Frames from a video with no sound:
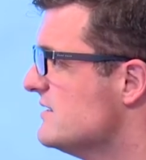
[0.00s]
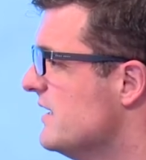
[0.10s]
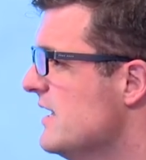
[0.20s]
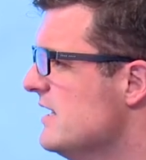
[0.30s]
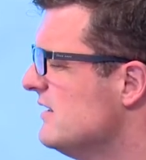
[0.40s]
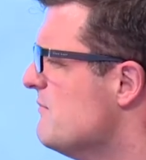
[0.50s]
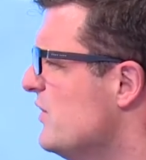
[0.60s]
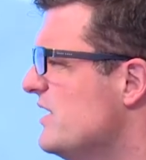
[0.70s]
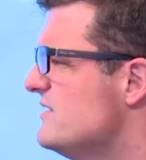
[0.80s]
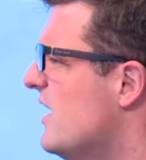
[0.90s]
And their
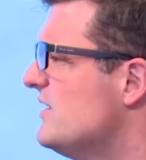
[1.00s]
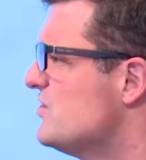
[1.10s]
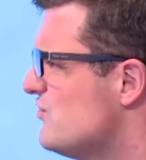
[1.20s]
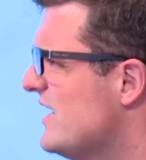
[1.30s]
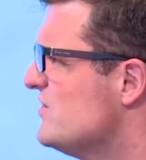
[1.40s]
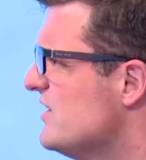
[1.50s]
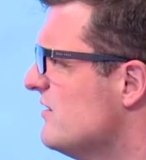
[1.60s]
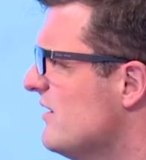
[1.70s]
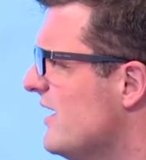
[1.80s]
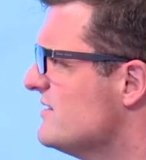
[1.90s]
money's not
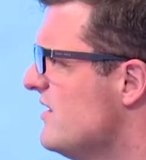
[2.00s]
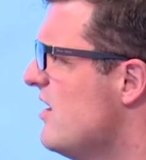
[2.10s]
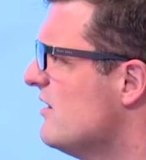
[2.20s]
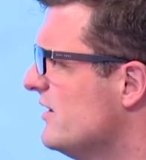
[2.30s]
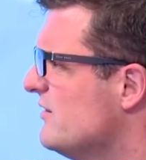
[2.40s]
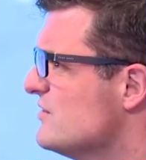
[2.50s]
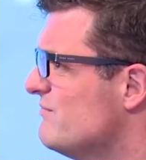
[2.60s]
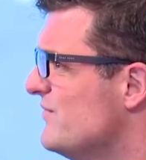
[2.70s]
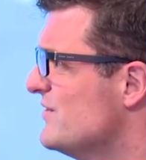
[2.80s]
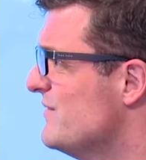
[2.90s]
stretching as long. Like there's,
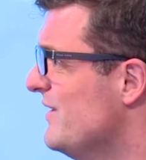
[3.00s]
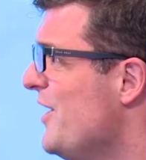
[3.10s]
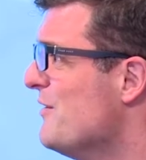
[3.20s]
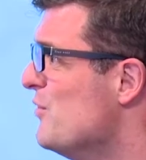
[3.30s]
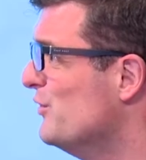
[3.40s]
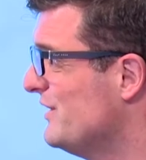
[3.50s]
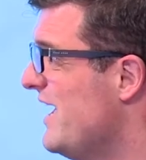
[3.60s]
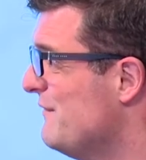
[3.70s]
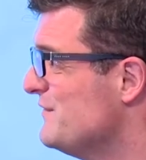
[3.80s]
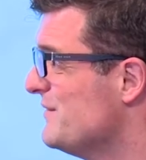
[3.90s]
there's a lot of month
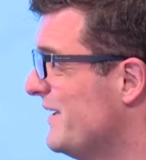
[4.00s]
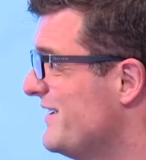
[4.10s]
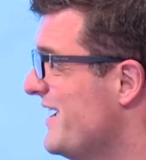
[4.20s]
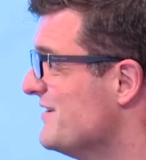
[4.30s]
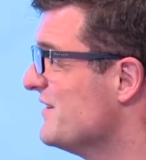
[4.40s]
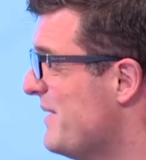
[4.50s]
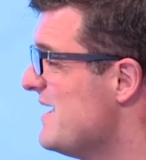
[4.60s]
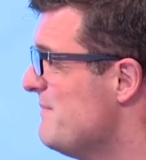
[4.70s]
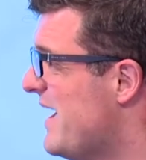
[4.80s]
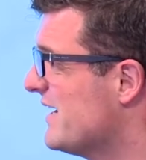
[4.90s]
left at the end of the
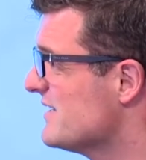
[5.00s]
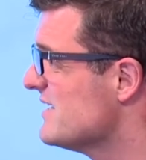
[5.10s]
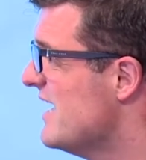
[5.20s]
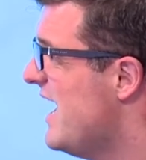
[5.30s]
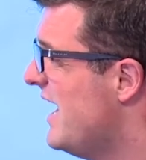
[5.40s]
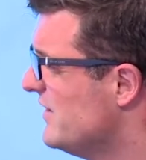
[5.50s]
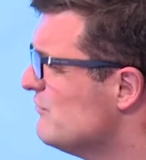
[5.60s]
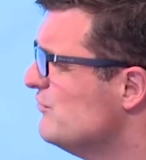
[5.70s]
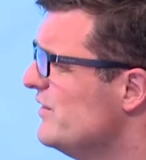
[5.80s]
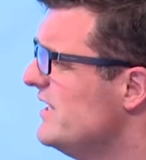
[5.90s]
pay packet and they're
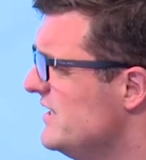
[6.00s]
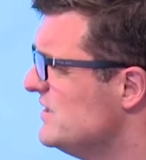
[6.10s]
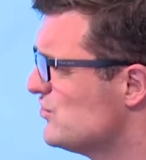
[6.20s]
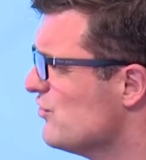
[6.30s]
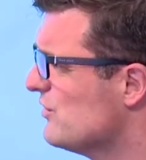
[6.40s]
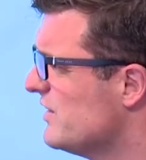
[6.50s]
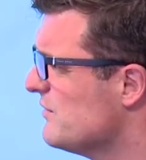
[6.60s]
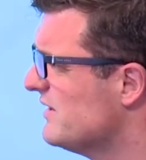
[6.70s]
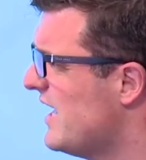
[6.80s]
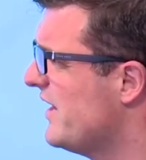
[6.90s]
really struggling
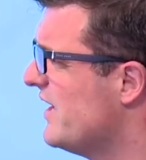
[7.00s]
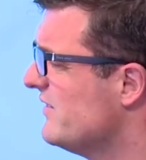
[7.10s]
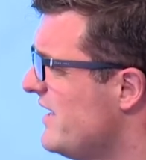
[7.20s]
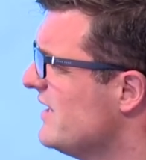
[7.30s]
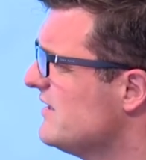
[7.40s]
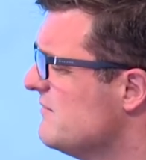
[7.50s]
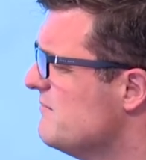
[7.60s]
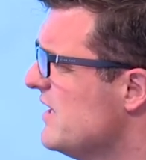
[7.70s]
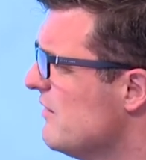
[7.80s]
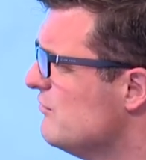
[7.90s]
with that. And that can
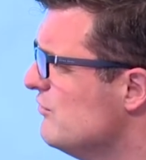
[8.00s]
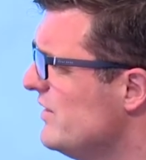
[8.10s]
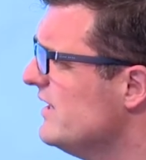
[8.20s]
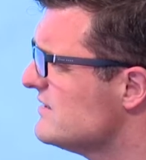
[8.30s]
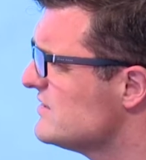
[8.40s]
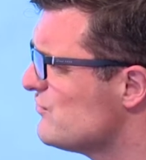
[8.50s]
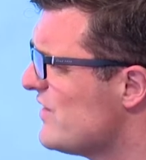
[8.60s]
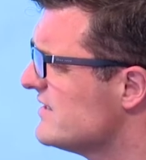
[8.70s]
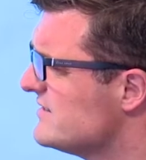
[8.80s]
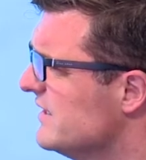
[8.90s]
be a real
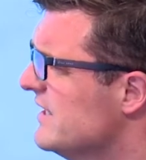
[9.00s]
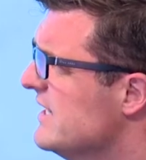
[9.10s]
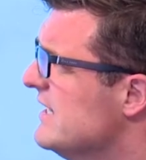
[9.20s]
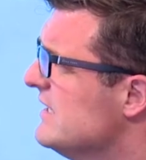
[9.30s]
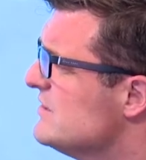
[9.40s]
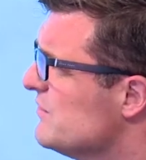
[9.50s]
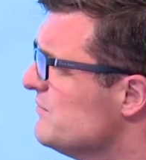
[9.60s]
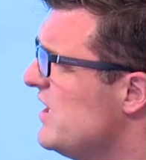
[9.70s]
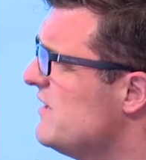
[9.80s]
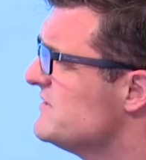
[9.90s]
stress. And
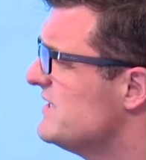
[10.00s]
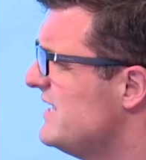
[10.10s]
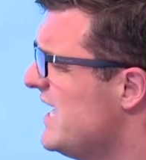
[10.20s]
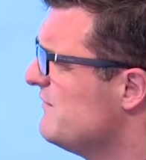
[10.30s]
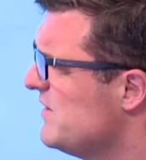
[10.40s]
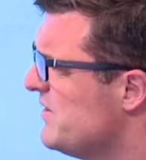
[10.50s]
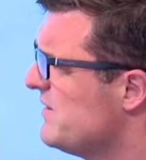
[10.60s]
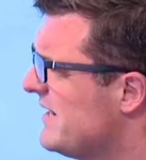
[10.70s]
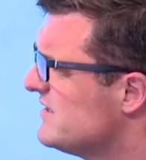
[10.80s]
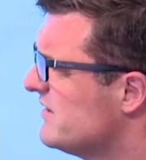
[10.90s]
sometimes, again, if you
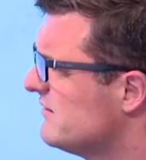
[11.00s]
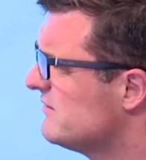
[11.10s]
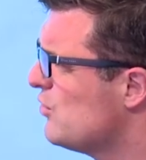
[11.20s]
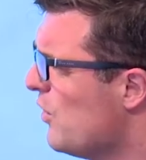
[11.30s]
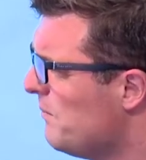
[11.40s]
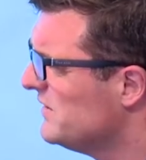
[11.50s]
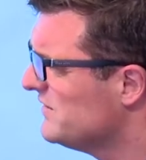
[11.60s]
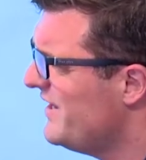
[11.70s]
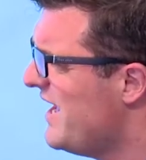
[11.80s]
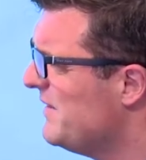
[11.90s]
bring back to the couple
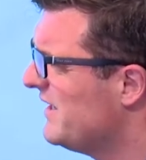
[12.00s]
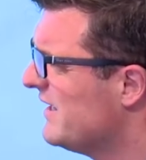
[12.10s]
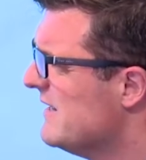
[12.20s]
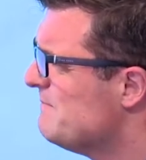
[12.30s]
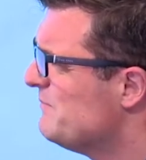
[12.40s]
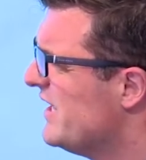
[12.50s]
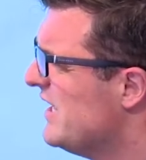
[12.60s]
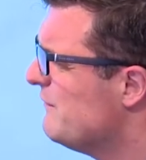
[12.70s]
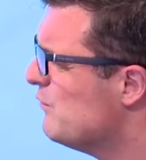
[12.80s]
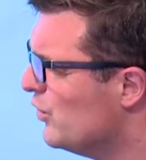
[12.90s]
dynamic,
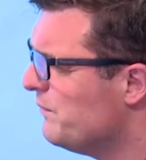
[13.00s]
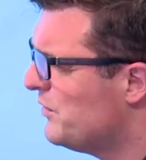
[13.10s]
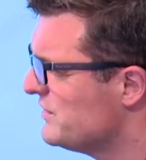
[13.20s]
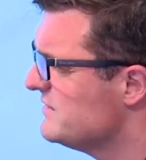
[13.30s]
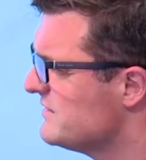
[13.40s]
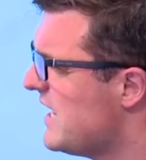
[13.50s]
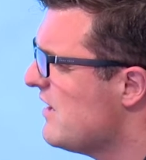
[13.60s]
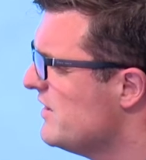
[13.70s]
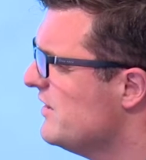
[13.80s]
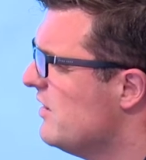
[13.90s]
if one person is
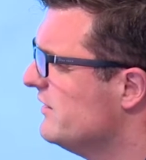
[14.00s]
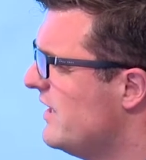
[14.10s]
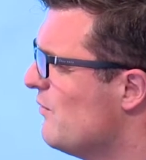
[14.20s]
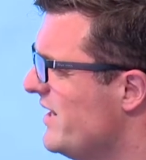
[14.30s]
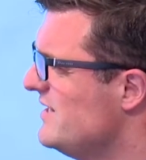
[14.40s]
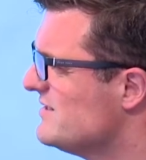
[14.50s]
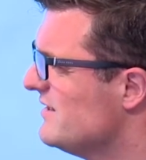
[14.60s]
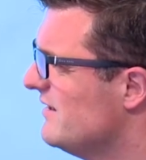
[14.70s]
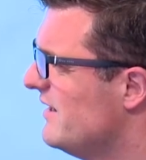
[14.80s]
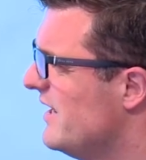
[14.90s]
carrying all that weight,
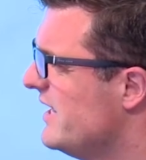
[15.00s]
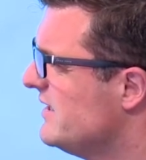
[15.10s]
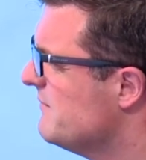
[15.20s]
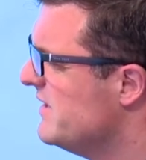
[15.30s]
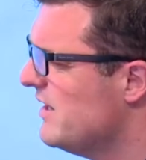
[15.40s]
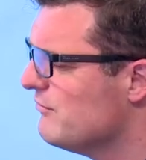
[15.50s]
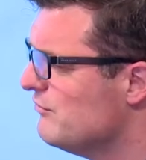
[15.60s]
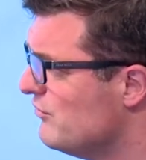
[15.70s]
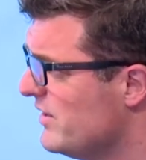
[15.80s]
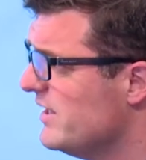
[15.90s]
it can be a
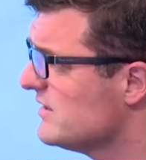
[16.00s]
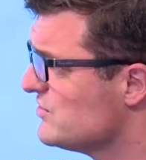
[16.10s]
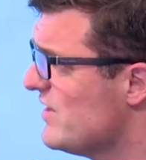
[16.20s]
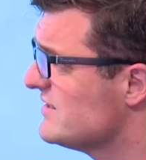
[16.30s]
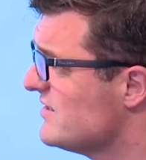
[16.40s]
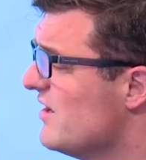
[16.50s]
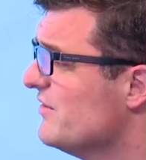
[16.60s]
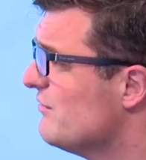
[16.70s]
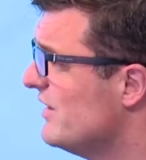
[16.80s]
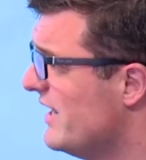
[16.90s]
real stress
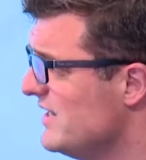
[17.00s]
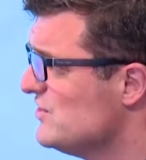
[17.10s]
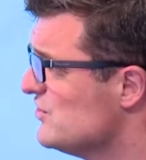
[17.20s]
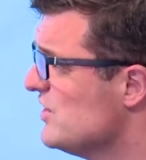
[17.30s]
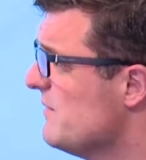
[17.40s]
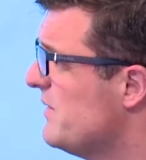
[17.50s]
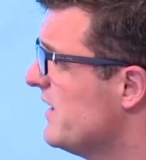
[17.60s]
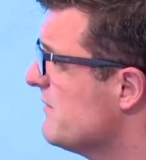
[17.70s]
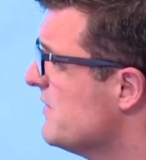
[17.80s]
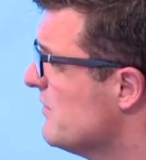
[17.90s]
on the relationship.
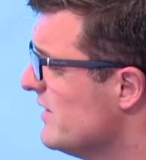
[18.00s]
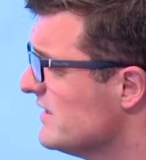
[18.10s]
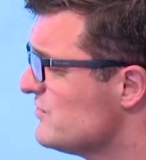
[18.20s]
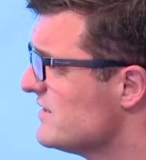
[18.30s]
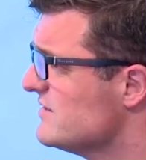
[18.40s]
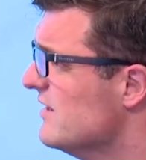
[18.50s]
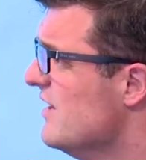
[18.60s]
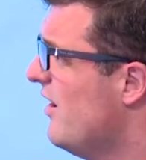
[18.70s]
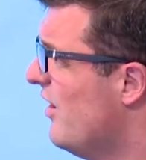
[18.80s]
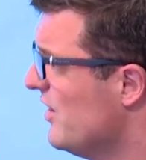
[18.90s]
It can be a real stress, and
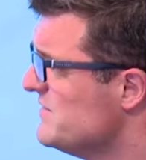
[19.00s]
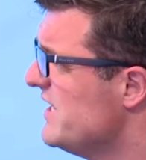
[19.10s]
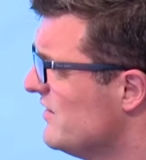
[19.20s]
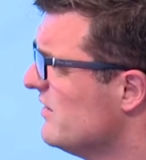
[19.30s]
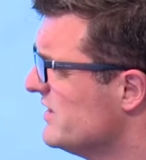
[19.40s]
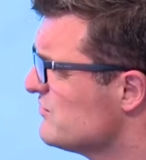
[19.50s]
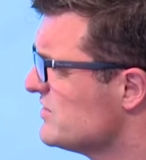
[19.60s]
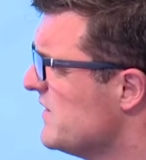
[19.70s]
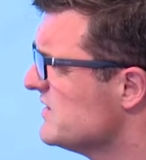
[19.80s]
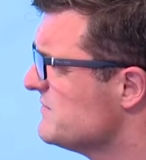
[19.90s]
I'm taking all this
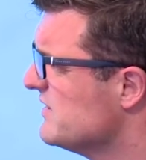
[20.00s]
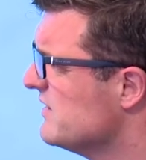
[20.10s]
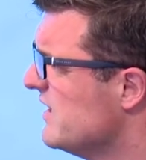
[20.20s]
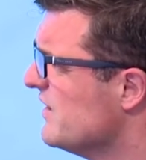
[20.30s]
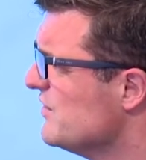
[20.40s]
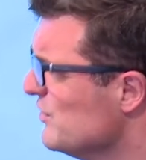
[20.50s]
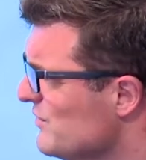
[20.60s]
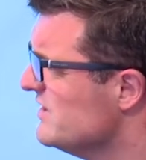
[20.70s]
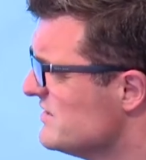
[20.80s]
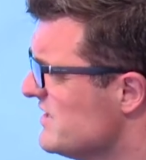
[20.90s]
responsibility here. You
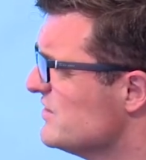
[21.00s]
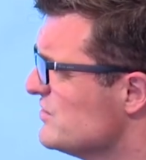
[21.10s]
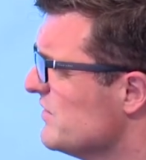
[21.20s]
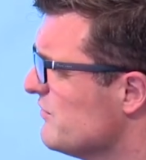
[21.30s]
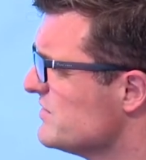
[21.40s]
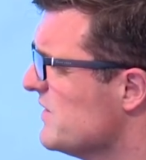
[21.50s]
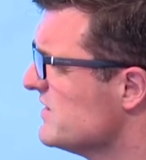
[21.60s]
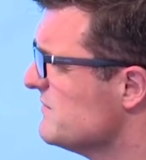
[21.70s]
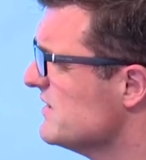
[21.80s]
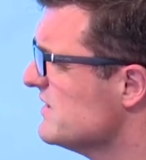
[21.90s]
need to take some of the
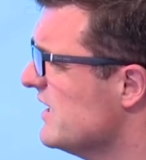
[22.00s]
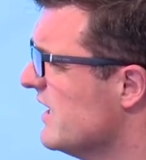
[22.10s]
responsibility.